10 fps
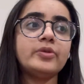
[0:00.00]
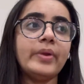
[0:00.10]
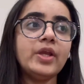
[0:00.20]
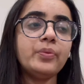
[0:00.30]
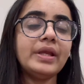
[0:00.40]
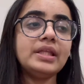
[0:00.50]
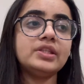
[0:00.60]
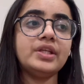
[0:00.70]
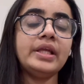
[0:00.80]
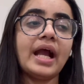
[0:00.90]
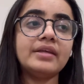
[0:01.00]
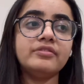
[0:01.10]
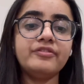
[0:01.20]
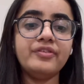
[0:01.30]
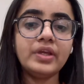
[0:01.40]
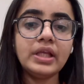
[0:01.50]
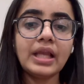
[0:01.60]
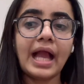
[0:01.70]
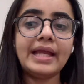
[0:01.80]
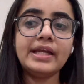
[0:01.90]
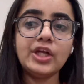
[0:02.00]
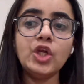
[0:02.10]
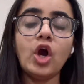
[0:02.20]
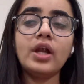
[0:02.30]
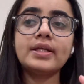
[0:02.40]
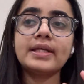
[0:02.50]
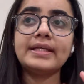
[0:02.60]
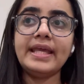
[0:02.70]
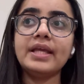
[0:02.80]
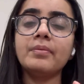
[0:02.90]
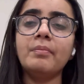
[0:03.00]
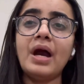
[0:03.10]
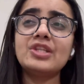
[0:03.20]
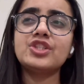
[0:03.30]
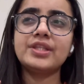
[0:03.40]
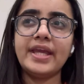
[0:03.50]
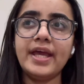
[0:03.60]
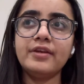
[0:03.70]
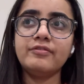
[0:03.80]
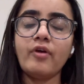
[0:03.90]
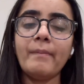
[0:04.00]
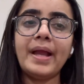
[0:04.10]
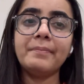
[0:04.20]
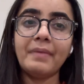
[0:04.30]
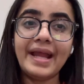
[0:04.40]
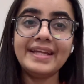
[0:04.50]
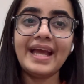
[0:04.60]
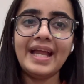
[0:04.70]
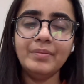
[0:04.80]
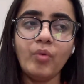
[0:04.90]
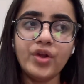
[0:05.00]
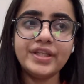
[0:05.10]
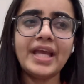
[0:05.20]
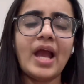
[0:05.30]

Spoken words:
2023, I feel I did not take much care for my mind and body.